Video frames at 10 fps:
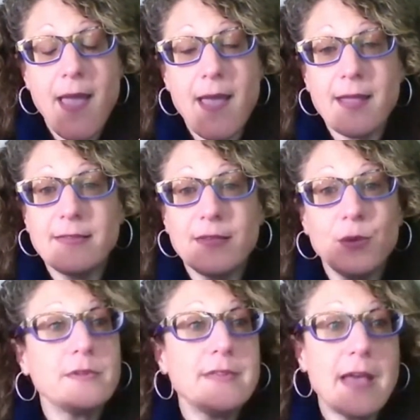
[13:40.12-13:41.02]
and
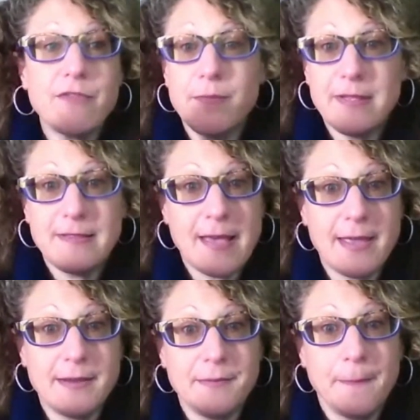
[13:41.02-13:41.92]
it will never be
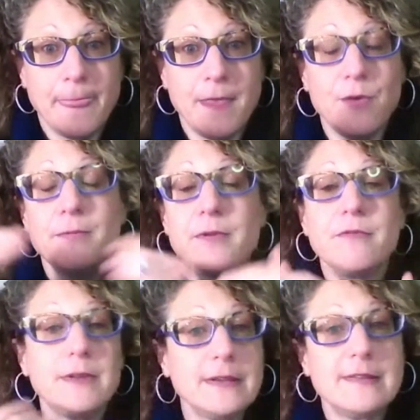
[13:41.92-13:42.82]
tight. It will be
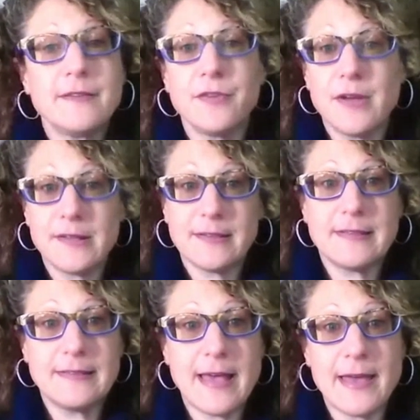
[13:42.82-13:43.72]
really difficult
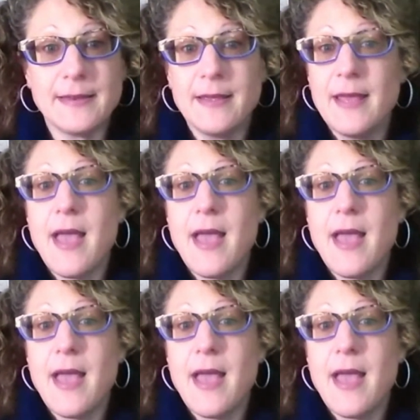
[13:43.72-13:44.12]
to set